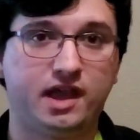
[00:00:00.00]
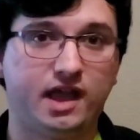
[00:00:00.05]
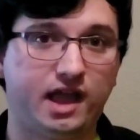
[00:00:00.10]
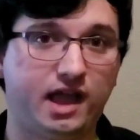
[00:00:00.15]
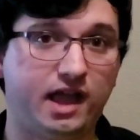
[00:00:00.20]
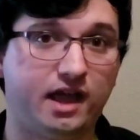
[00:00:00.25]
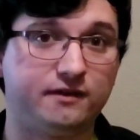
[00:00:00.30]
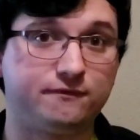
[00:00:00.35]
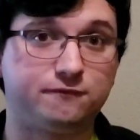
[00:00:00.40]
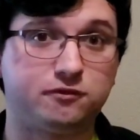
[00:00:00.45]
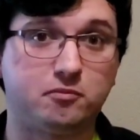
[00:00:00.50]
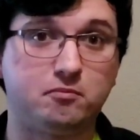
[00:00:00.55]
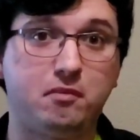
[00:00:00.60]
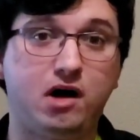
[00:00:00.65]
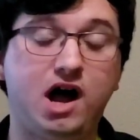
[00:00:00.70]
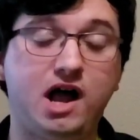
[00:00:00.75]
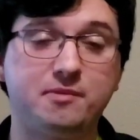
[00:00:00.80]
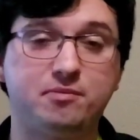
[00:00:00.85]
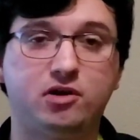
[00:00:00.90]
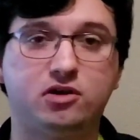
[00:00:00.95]
And for
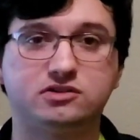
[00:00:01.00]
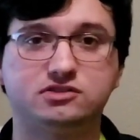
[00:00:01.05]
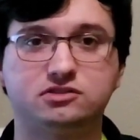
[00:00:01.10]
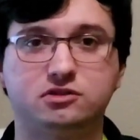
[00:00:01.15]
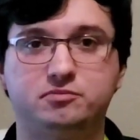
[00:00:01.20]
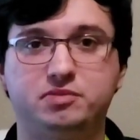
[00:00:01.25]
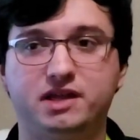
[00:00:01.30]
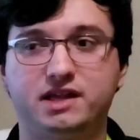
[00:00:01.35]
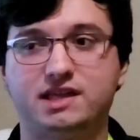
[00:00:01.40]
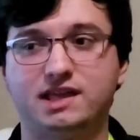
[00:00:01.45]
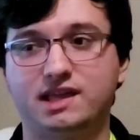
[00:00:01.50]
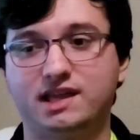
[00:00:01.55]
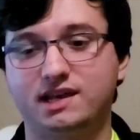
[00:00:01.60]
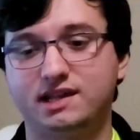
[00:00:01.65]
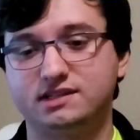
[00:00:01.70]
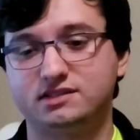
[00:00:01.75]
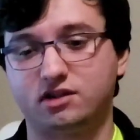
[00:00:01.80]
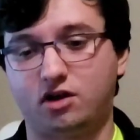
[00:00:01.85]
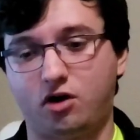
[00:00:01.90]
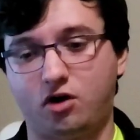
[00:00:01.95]
my personal pick, it
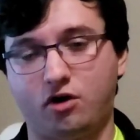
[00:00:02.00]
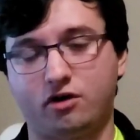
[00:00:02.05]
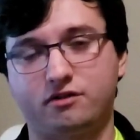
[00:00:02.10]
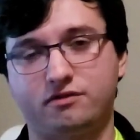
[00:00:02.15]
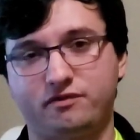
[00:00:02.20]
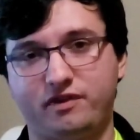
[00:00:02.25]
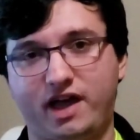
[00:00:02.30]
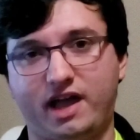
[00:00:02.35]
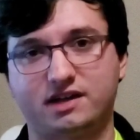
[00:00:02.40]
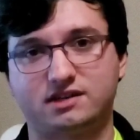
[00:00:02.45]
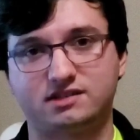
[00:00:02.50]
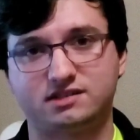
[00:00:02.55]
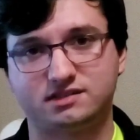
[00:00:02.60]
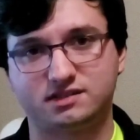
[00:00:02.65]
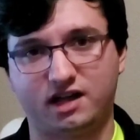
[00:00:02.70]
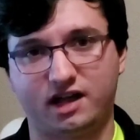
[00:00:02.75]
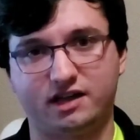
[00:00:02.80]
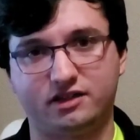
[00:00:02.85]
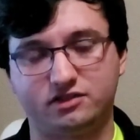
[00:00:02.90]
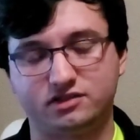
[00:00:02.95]
is Artifact
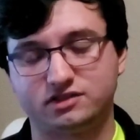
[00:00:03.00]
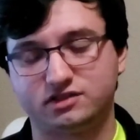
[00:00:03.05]
Scythe.